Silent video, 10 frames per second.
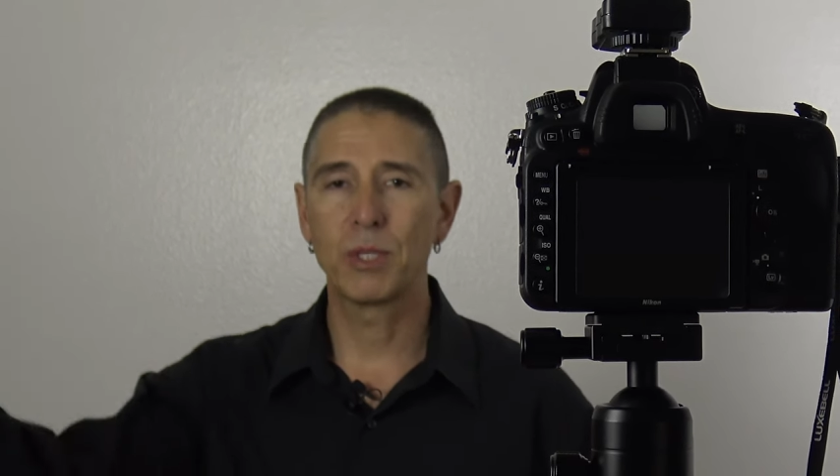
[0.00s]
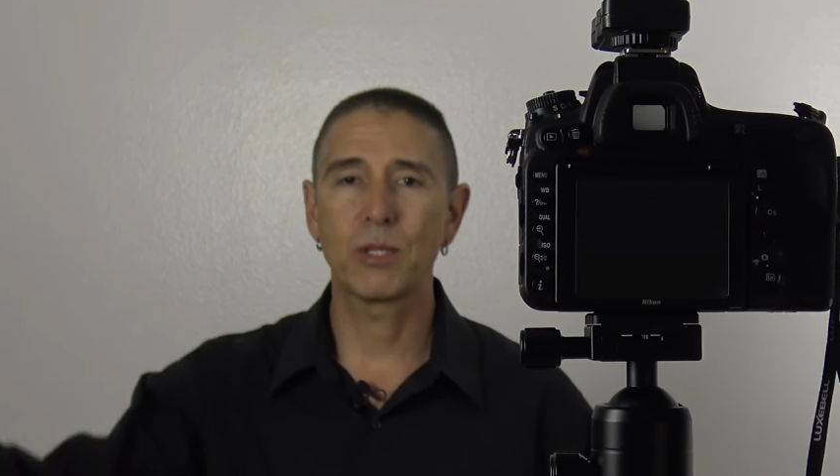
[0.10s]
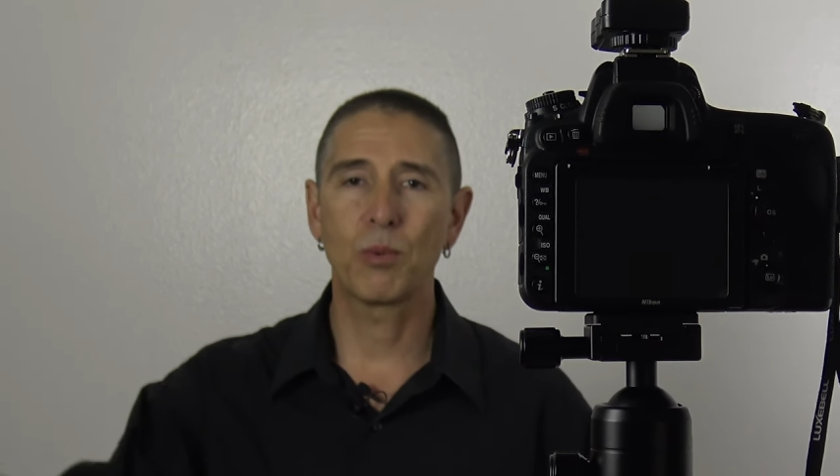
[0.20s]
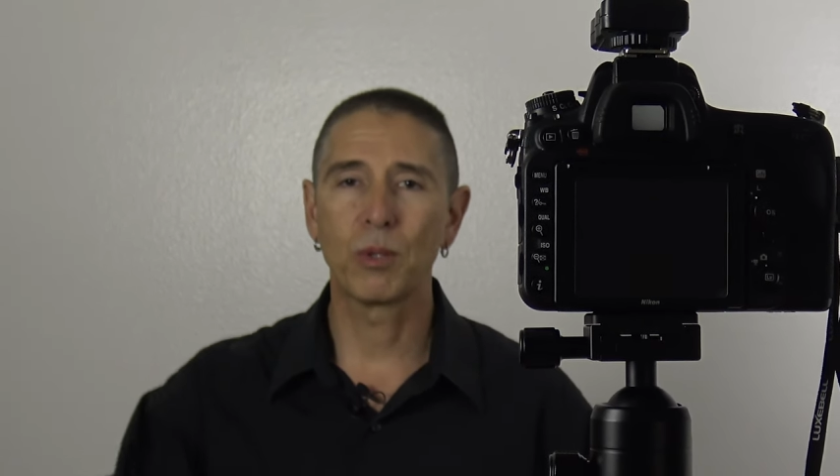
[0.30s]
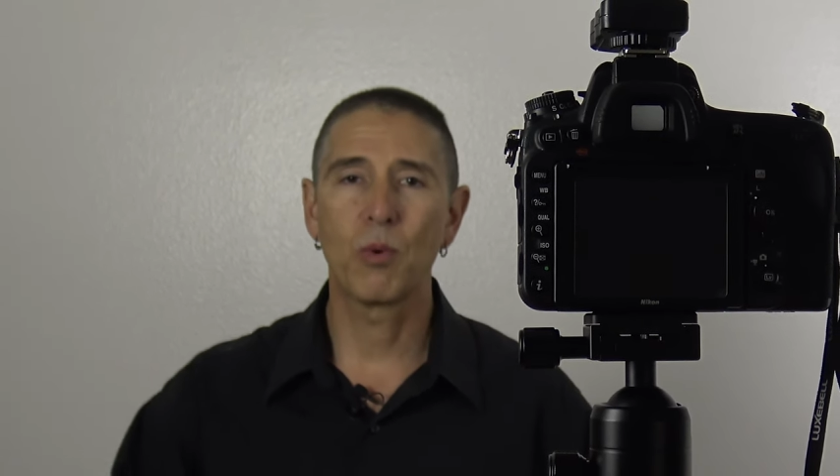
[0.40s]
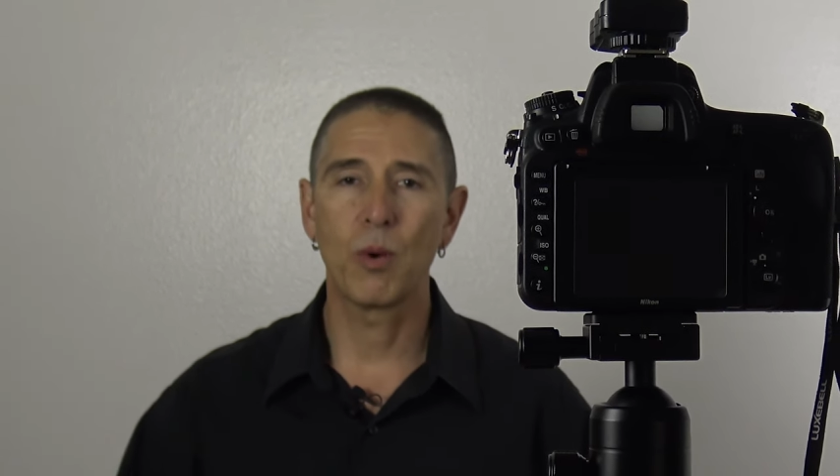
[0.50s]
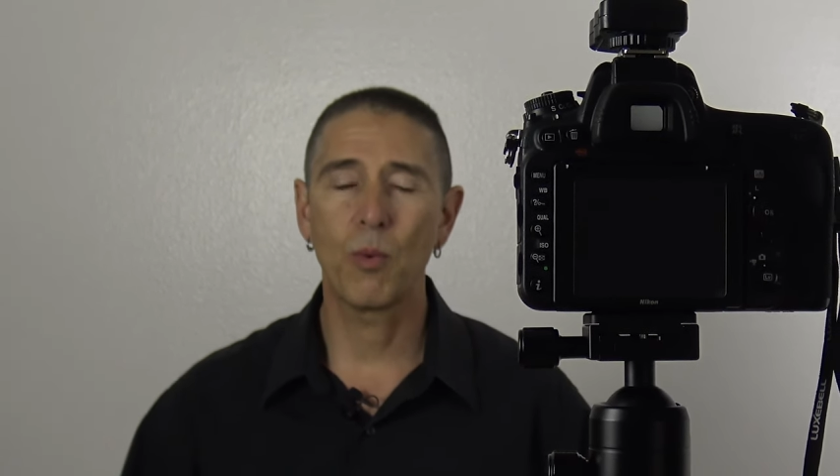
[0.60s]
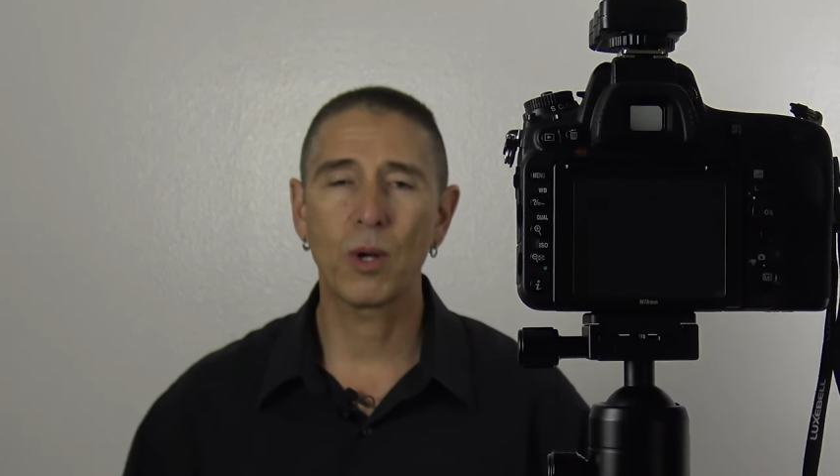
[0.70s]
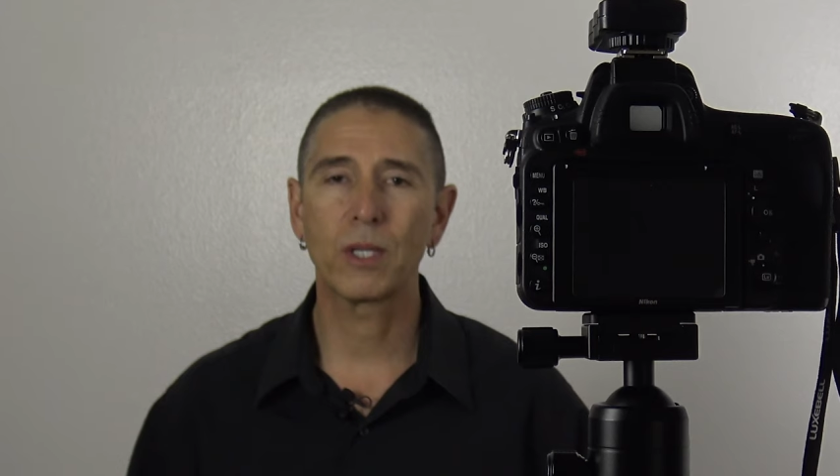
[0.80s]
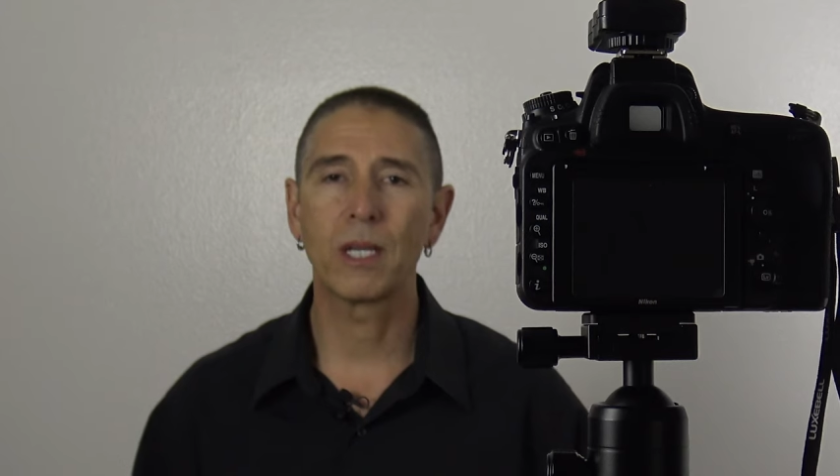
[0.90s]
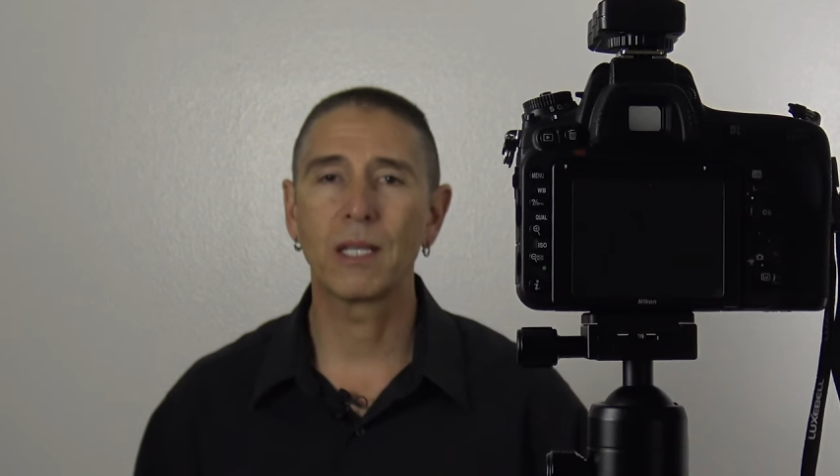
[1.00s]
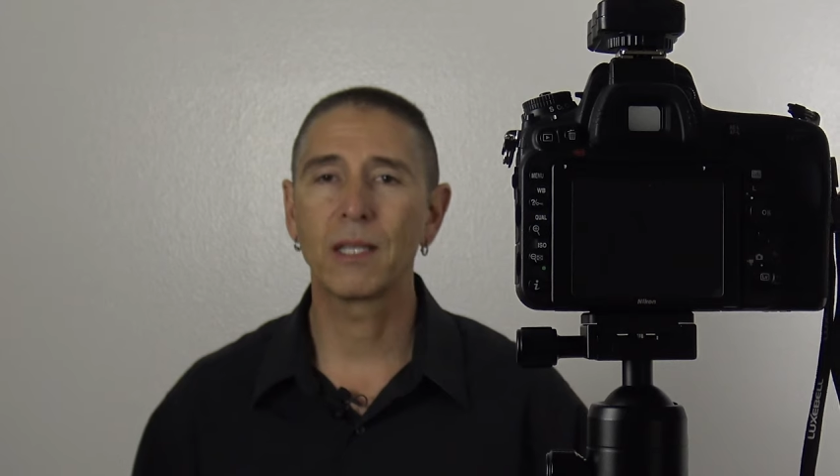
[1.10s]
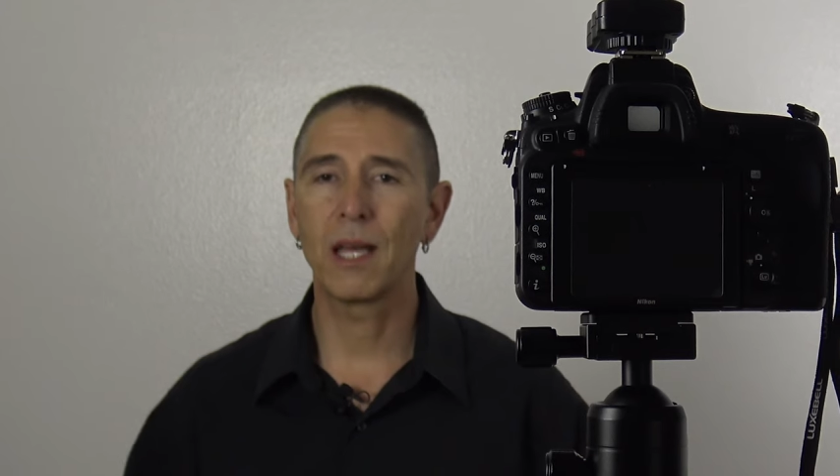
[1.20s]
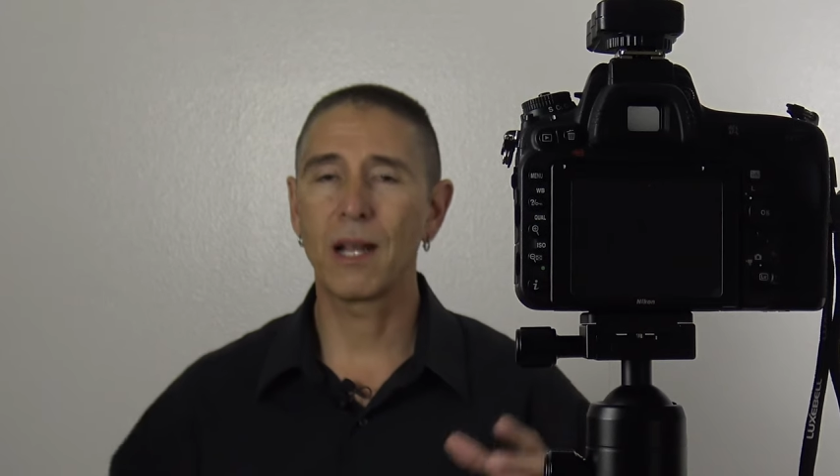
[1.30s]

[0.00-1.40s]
This one quit working, then